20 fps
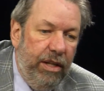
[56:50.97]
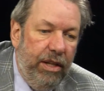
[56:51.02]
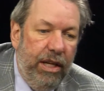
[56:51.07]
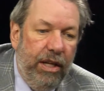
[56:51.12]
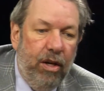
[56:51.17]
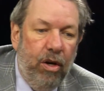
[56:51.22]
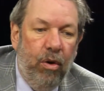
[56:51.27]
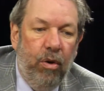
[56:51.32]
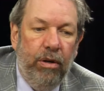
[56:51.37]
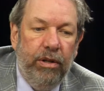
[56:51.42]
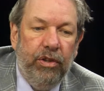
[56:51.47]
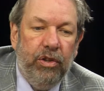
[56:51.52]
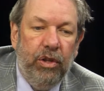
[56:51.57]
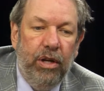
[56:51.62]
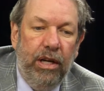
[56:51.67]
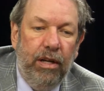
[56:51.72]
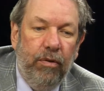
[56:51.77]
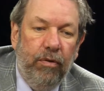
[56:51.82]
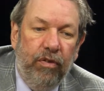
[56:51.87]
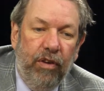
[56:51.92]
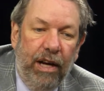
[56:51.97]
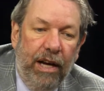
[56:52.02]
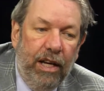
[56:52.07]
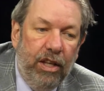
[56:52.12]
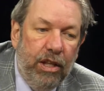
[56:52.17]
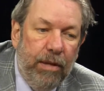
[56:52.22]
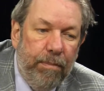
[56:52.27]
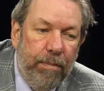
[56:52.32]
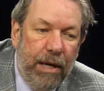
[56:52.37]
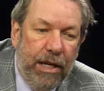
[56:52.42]
They go and try to
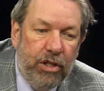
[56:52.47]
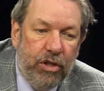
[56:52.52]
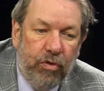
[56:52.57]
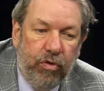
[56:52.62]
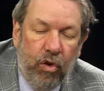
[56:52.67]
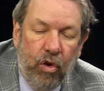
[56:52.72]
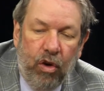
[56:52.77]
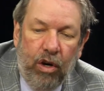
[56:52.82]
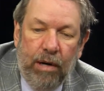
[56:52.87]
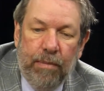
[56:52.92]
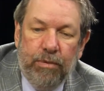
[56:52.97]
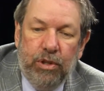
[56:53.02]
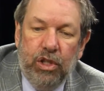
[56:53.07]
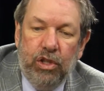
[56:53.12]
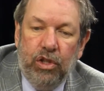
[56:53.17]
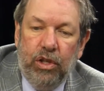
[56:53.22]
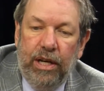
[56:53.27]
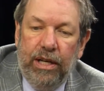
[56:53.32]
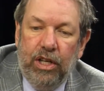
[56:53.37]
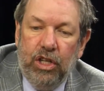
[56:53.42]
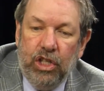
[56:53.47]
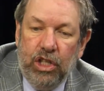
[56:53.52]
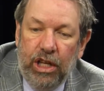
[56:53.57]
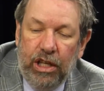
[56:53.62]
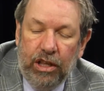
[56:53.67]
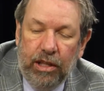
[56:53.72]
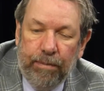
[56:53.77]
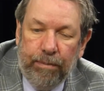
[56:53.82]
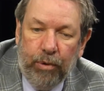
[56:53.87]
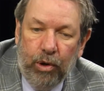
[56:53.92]
find the best forms to try to
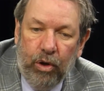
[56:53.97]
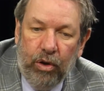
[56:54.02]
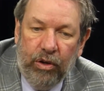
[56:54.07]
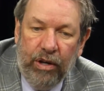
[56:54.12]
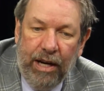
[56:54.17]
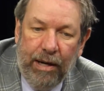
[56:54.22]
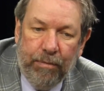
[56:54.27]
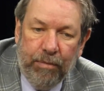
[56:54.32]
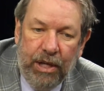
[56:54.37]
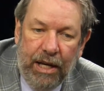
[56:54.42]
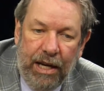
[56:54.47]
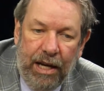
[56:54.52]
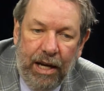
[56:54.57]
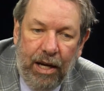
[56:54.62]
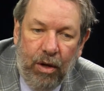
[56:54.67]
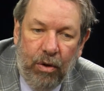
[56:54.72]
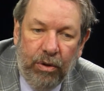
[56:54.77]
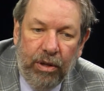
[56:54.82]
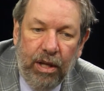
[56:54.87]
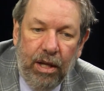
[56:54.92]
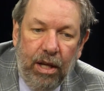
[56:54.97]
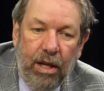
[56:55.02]
shut the program down.